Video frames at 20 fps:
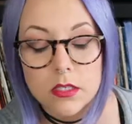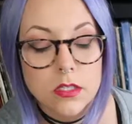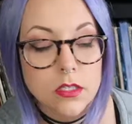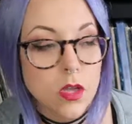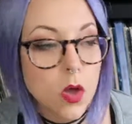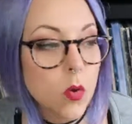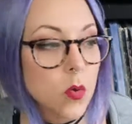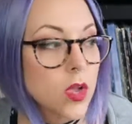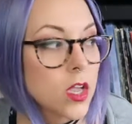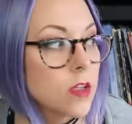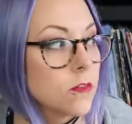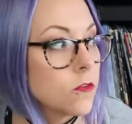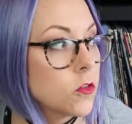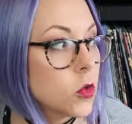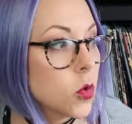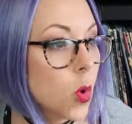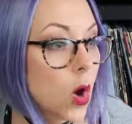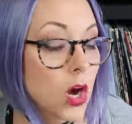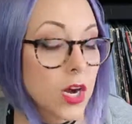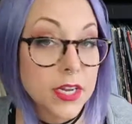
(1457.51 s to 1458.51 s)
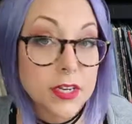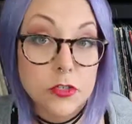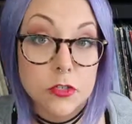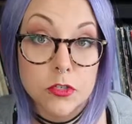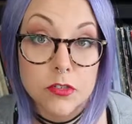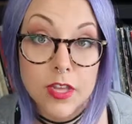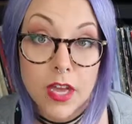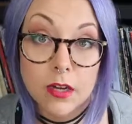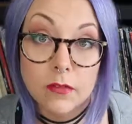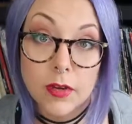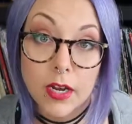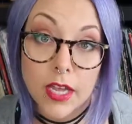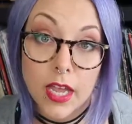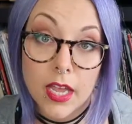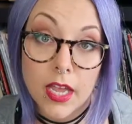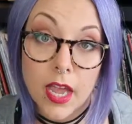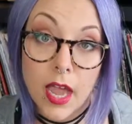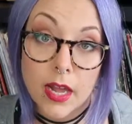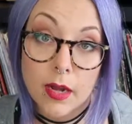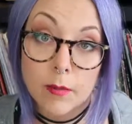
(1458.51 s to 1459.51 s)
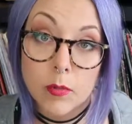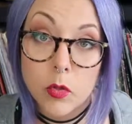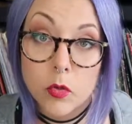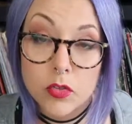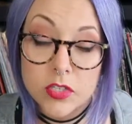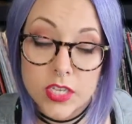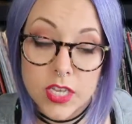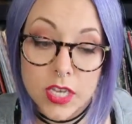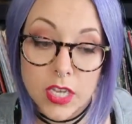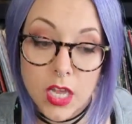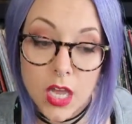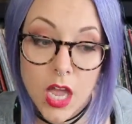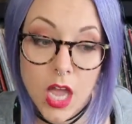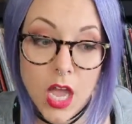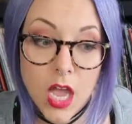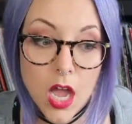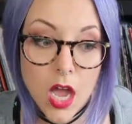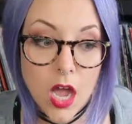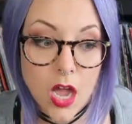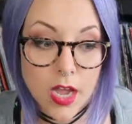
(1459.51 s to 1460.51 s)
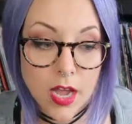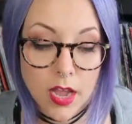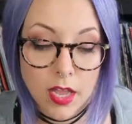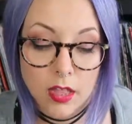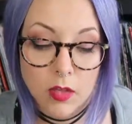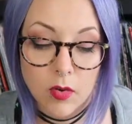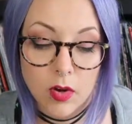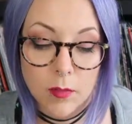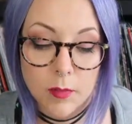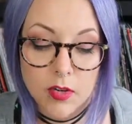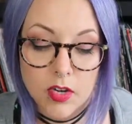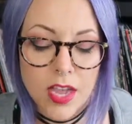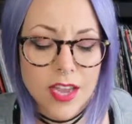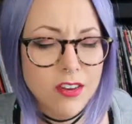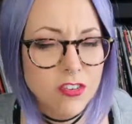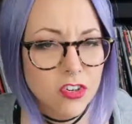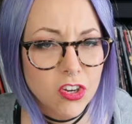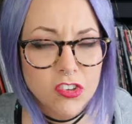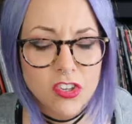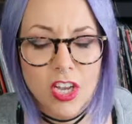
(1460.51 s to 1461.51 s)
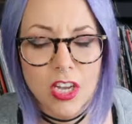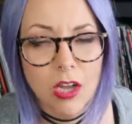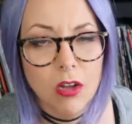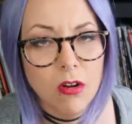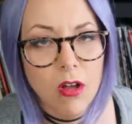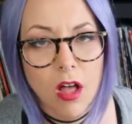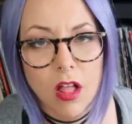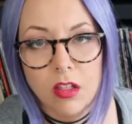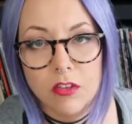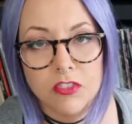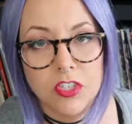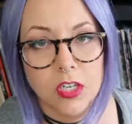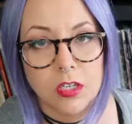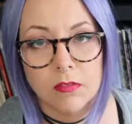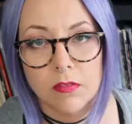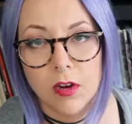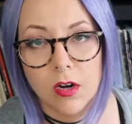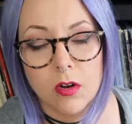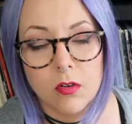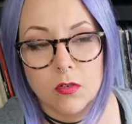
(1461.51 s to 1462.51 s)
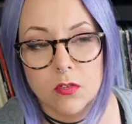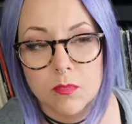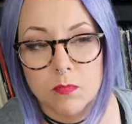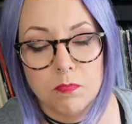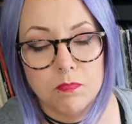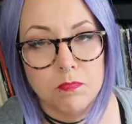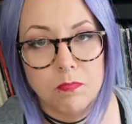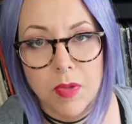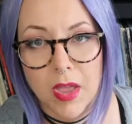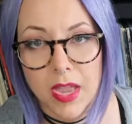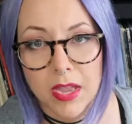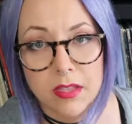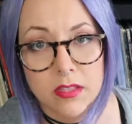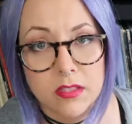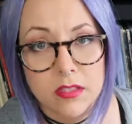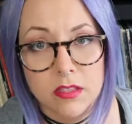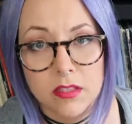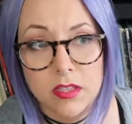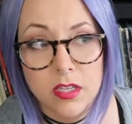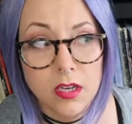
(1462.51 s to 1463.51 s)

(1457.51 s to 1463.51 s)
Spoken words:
So if you are into that reggae kind of music, I highly recommend. Actually, check out all of Gene Navarro's bands.